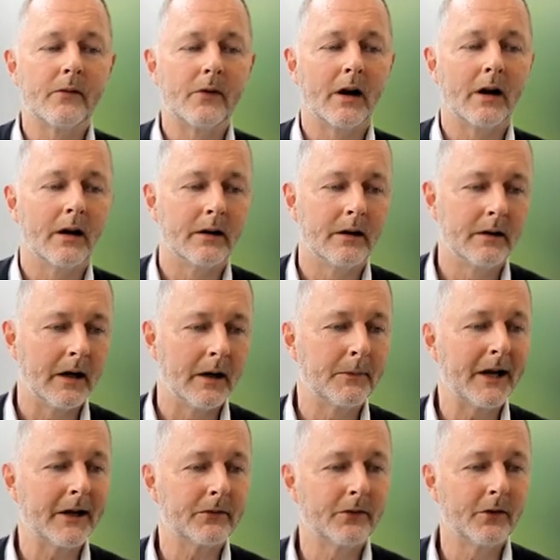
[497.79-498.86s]
a
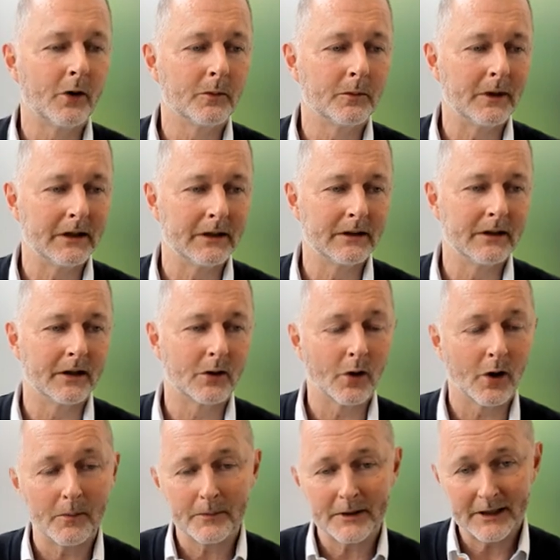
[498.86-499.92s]
platform in
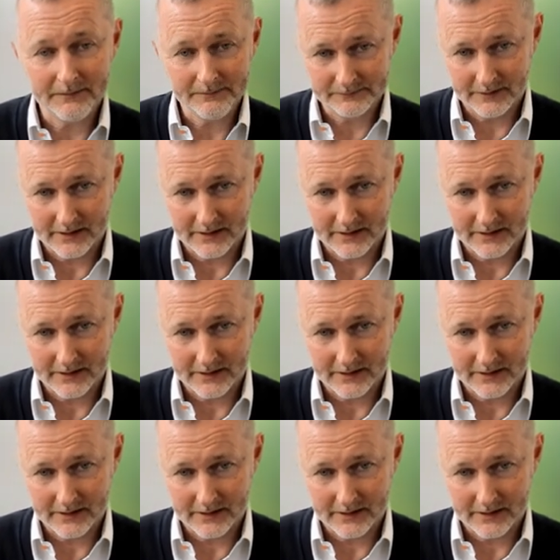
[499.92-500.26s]
Colombia